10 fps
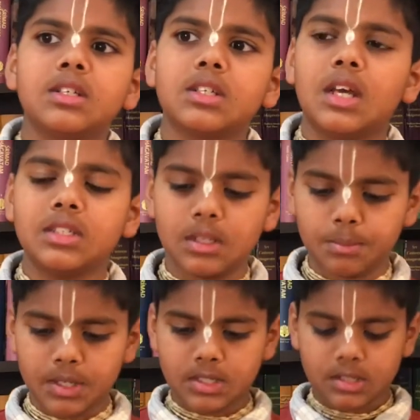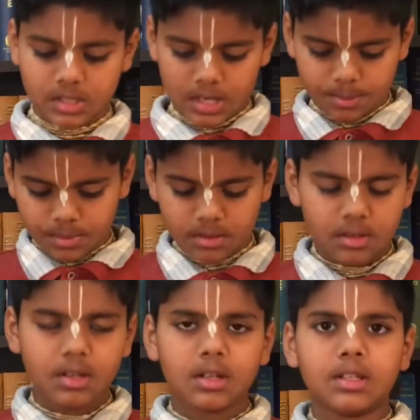so that's the basic type
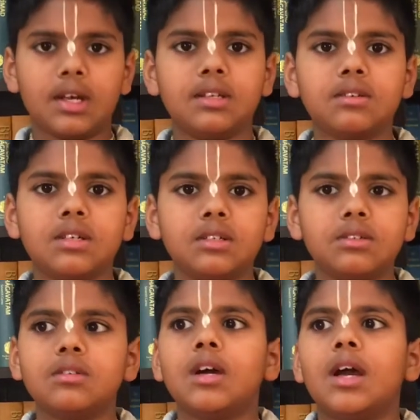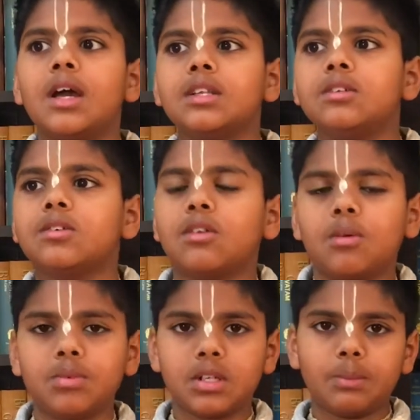that you can do and you can
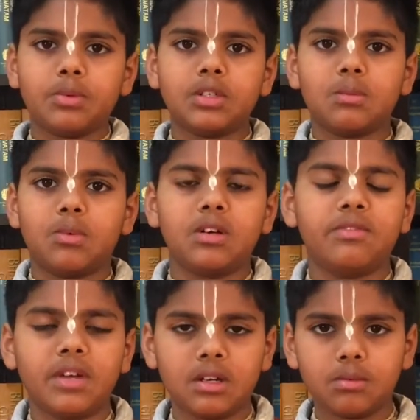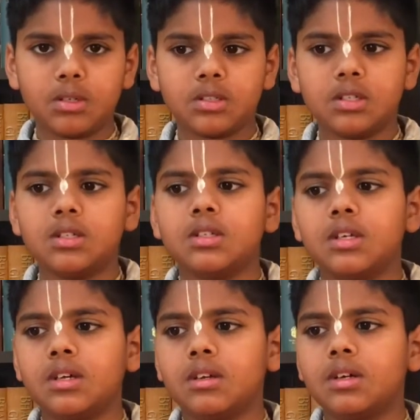obviously put your modified version in
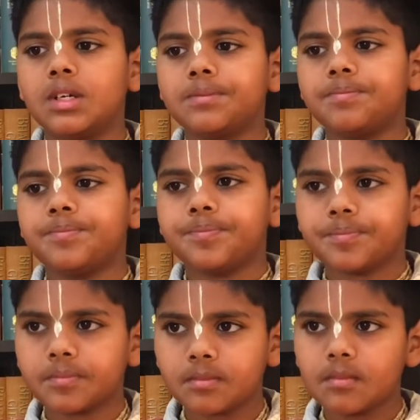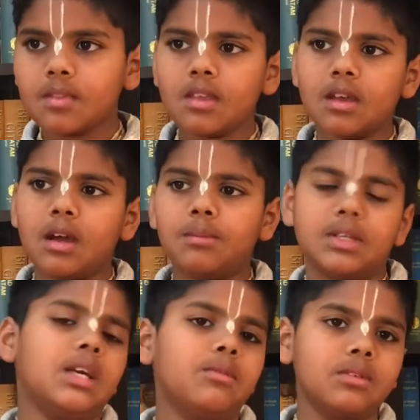there um,
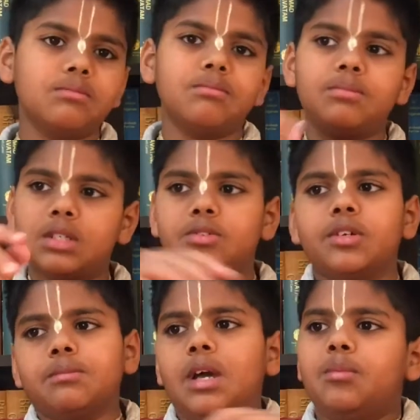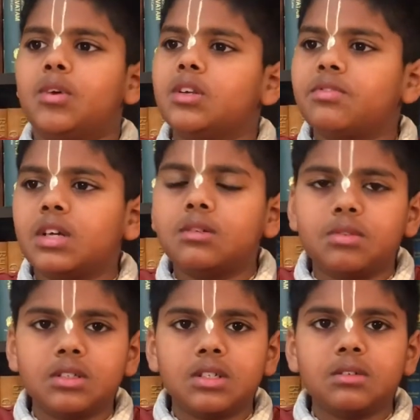but I won't be showing my modified
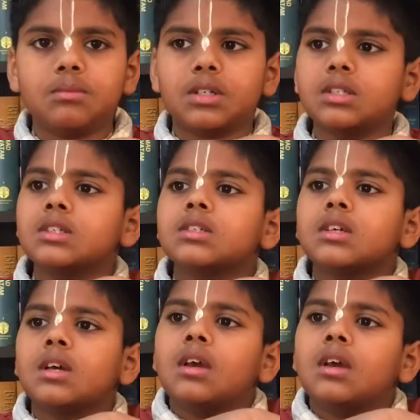version because